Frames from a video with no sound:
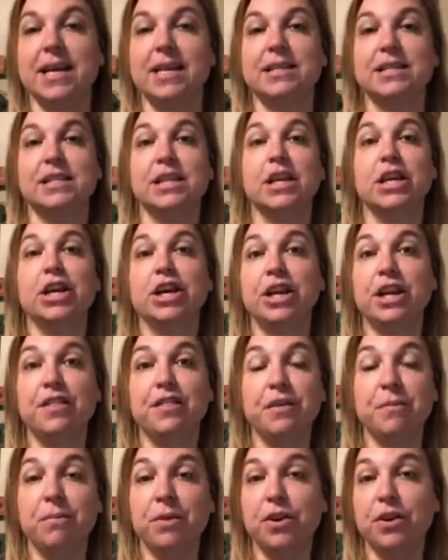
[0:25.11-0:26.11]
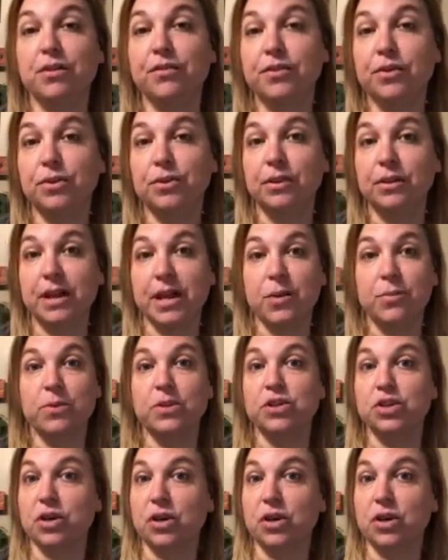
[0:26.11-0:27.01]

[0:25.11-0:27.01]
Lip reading: is the Good and the Beautiful Language